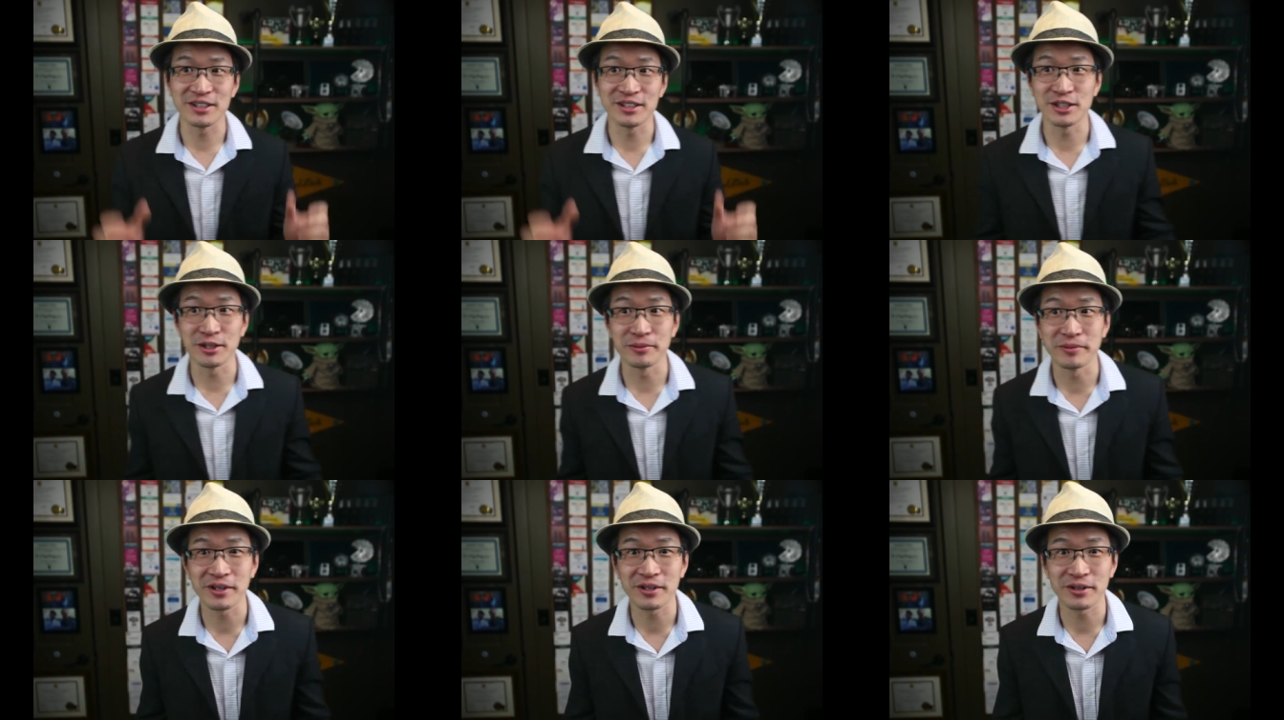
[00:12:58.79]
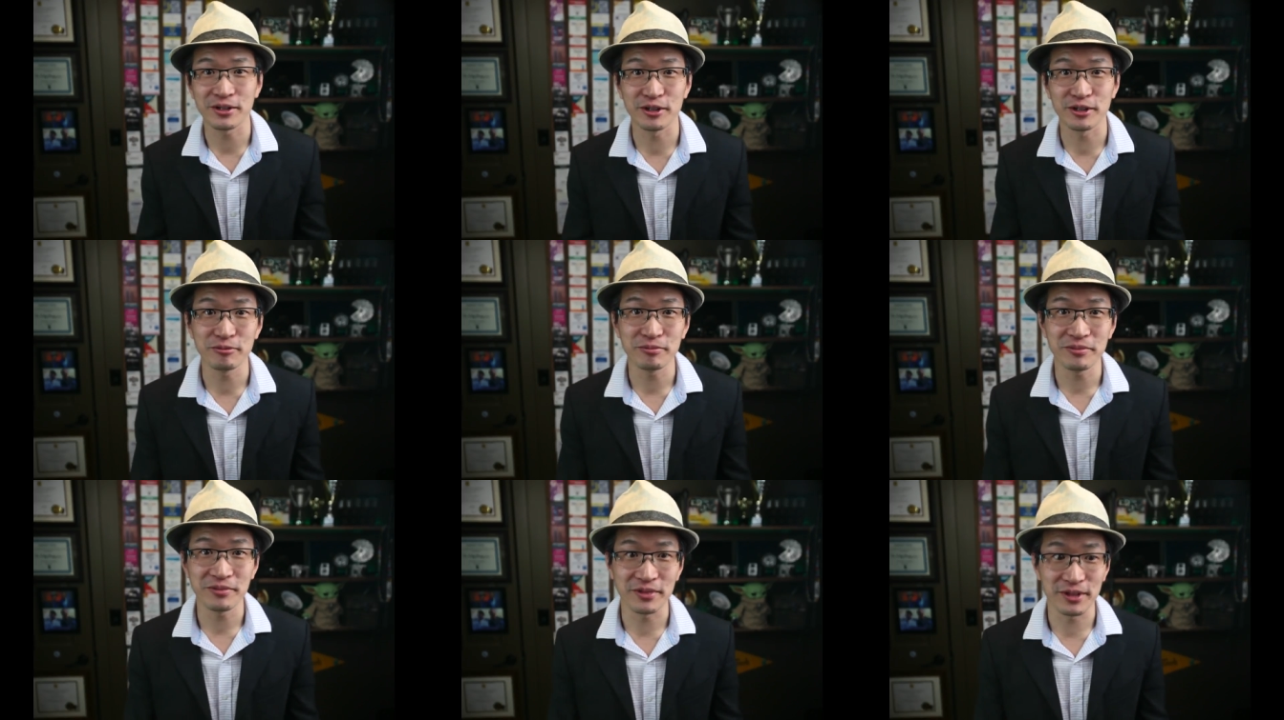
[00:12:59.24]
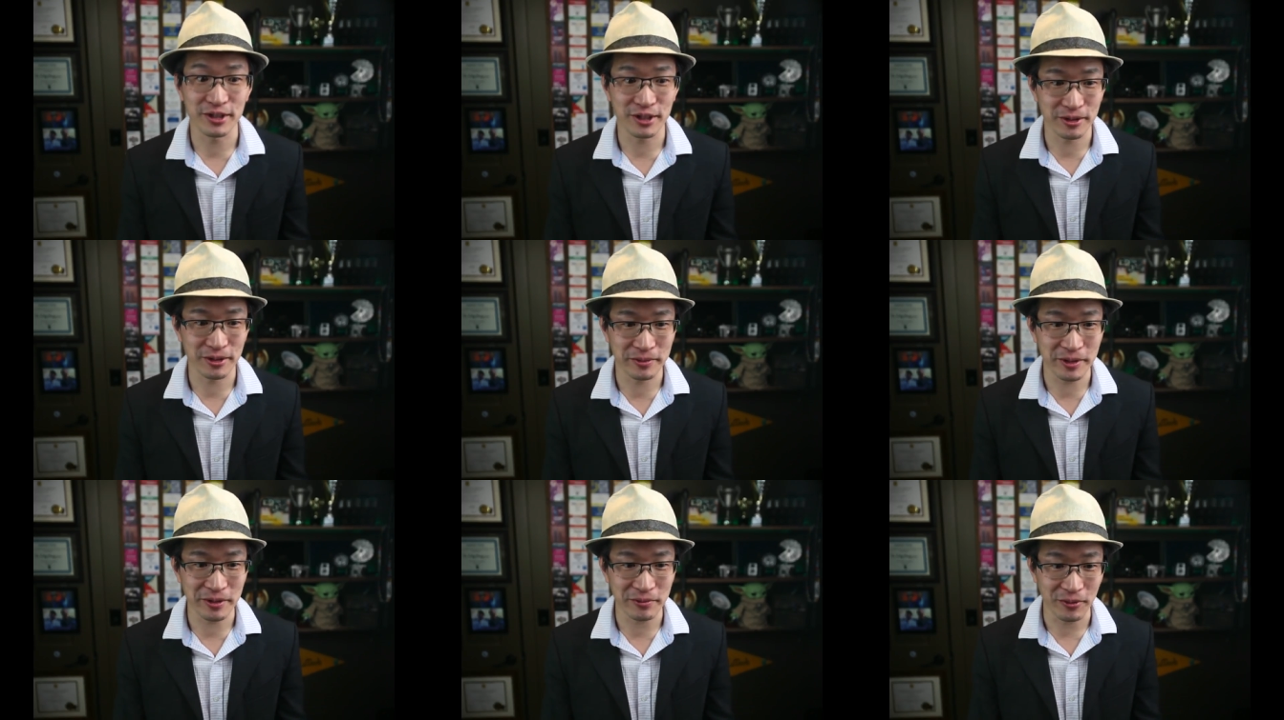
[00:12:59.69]
doom and gloom, a little
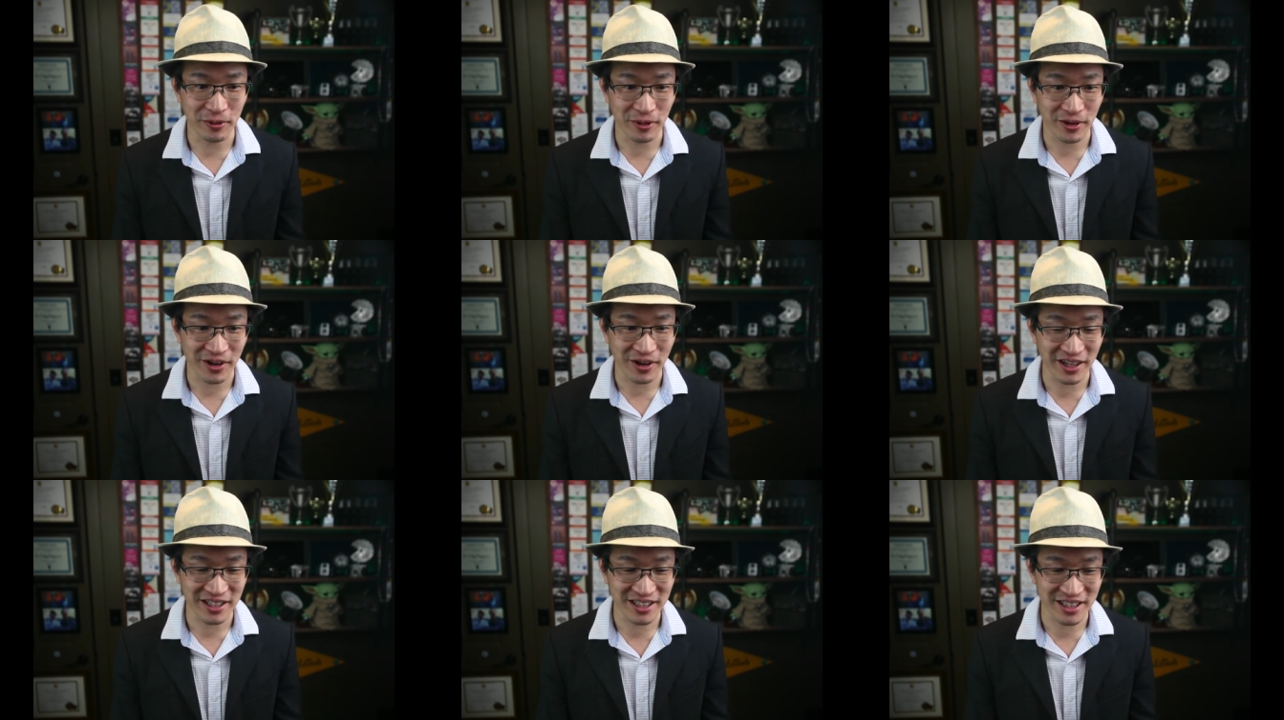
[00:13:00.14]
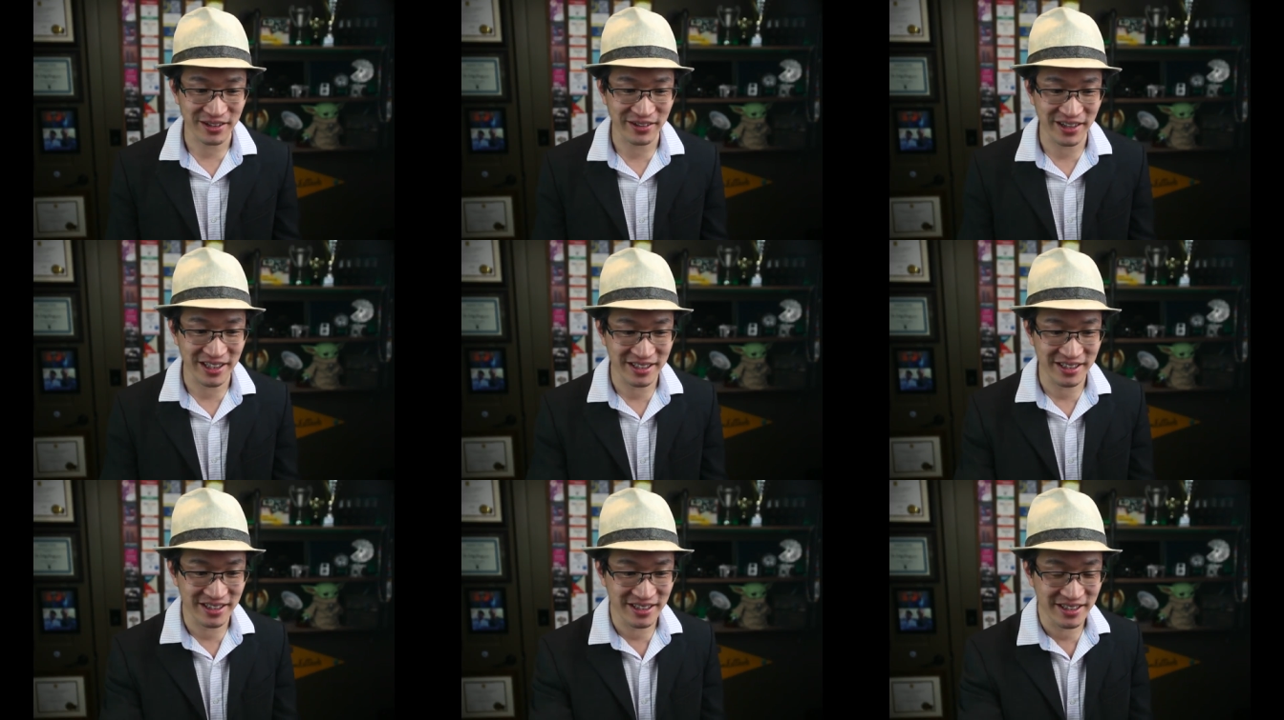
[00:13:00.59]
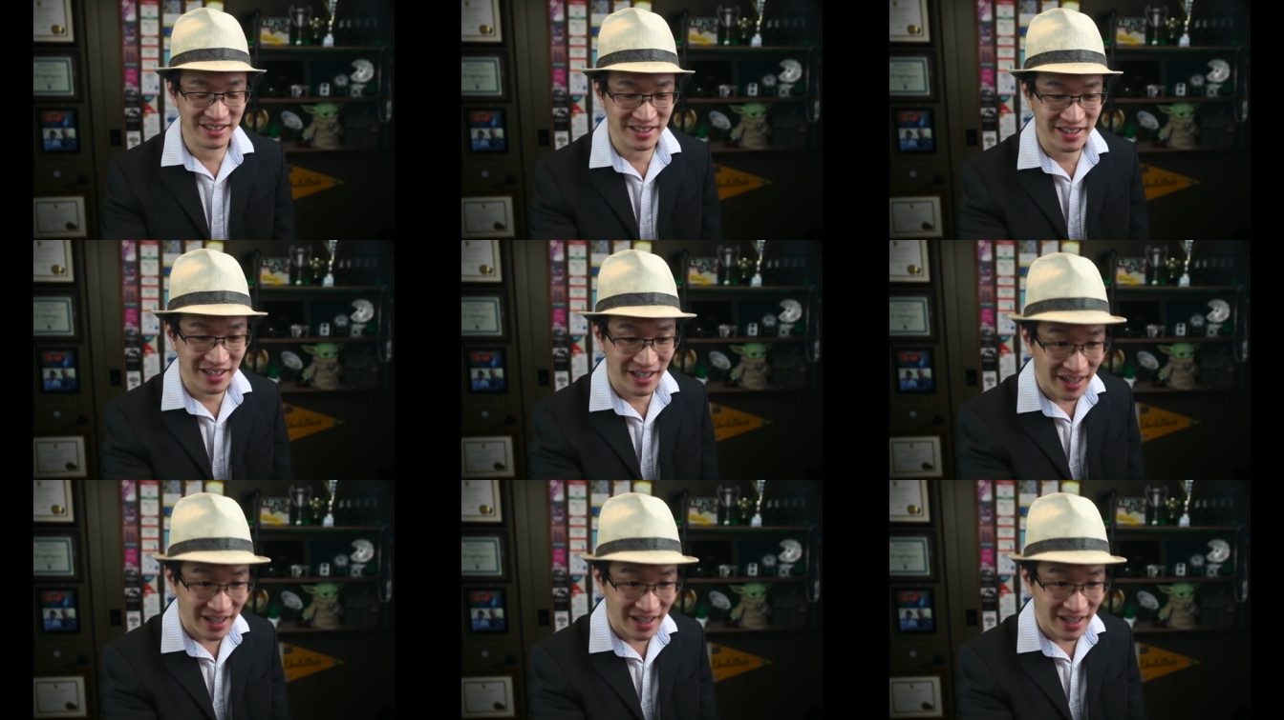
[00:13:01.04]
bit more consequences.